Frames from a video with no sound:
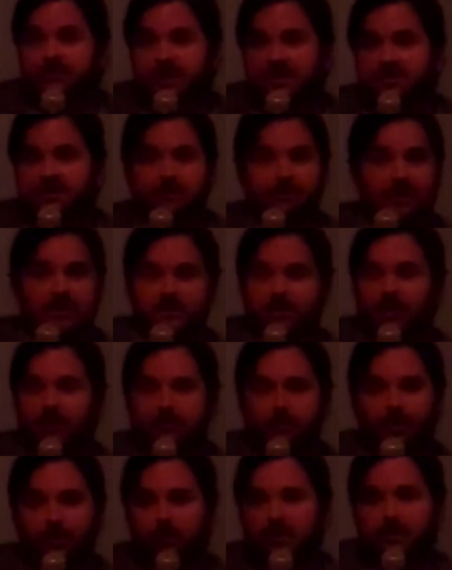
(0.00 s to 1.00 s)
Jesse writes
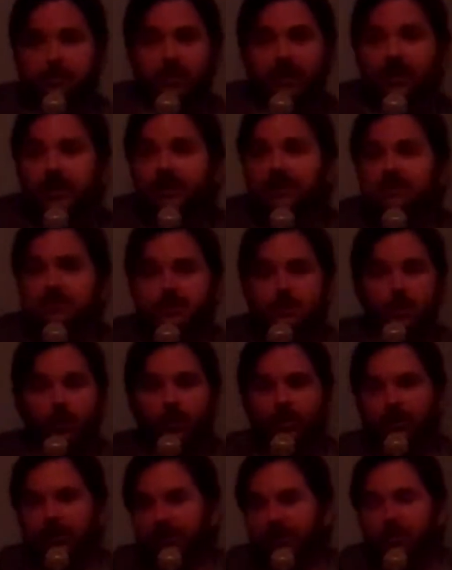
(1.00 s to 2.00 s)
off-Broadway plays, New
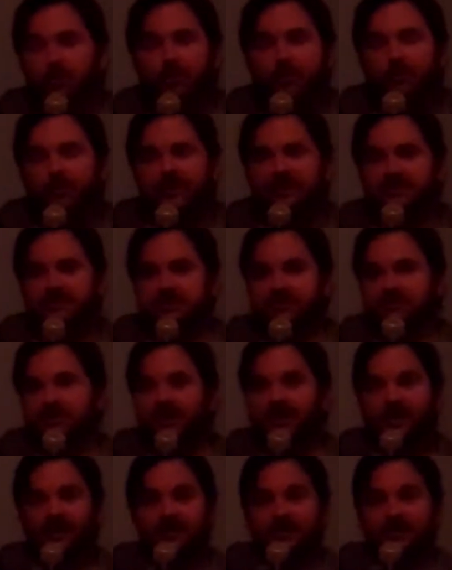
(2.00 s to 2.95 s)
Yorker humor pieces.